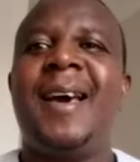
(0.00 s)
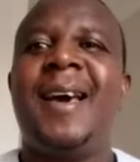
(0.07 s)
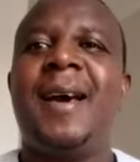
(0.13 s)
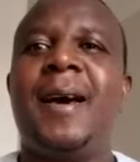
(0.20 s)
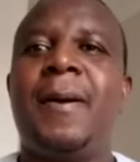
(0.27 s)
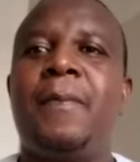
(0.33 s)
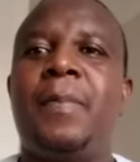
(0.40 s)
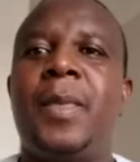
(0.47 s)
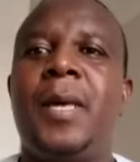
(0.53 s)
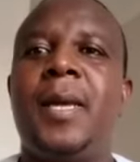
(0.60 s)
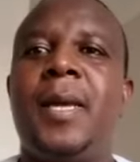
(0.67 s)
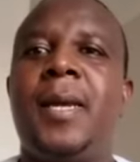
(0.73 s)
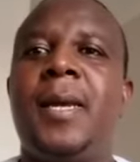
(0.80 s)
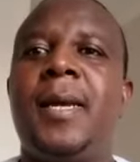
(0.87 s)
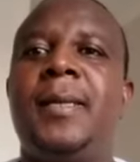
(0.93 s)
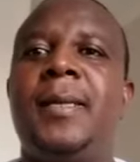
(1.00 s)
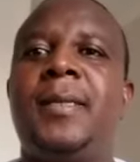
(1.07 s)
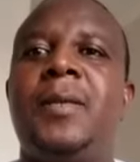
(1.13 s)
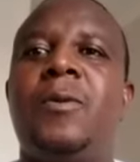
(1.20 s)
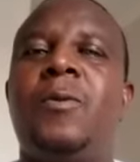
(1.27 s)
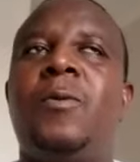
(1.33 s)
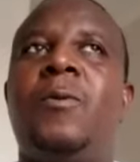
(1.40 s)

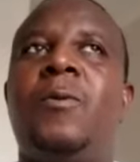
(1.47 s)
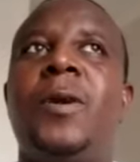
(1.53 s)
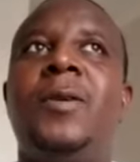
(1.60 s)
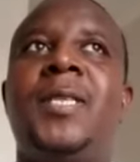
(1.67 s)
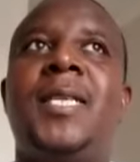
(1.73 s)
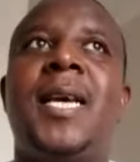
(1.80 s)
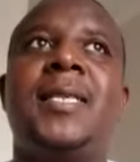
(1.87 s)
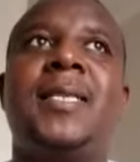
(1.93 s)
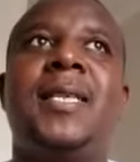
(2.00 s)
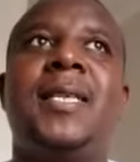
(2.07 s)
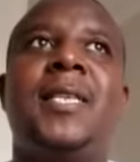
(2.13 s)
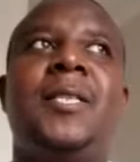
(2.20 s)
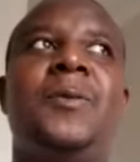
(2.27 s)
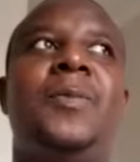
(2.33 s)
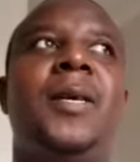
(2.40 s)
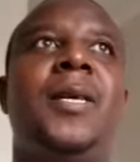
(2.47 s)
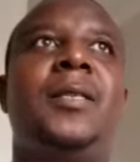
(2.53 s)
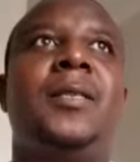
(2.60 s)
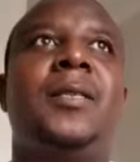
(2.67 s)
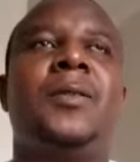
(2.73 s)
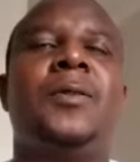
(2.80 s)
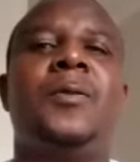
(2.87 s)
And when you say
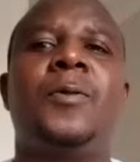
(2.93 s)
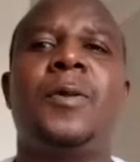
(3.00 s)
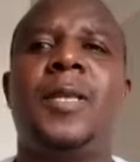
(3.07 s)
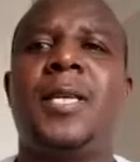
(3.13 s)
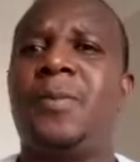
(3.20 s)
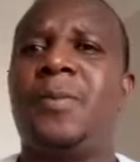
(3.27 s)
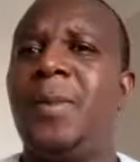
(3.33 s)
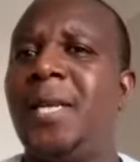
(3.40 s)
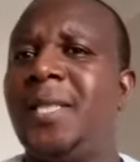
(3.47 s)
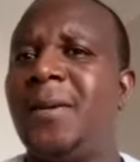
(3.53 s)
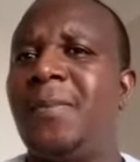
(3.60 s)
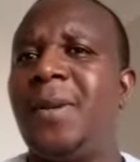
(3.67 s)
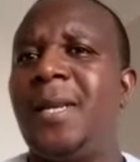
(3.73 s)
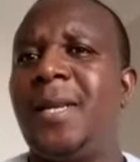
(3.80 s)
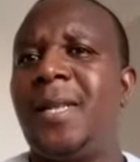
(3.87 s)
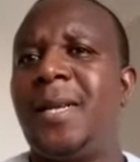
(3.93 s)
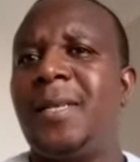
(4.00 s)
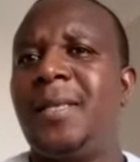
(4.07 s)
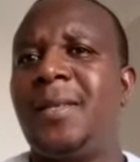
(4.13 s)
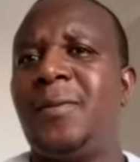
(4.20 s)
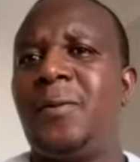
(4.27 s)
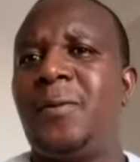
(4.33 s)
assessments, so there's measurement that
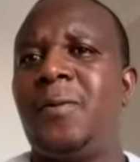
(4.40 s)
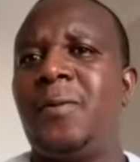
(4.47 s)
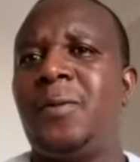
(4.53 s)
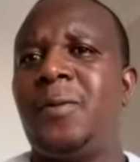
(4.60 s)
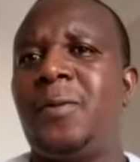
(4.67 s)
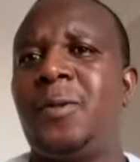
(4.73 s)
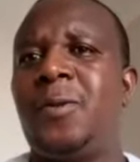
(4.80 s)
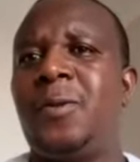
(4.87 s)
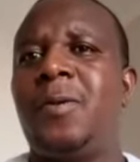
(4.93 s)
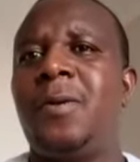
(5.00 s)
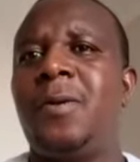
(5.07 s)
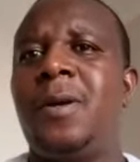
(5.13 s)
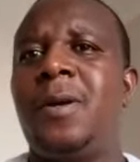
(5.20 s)
is involved. So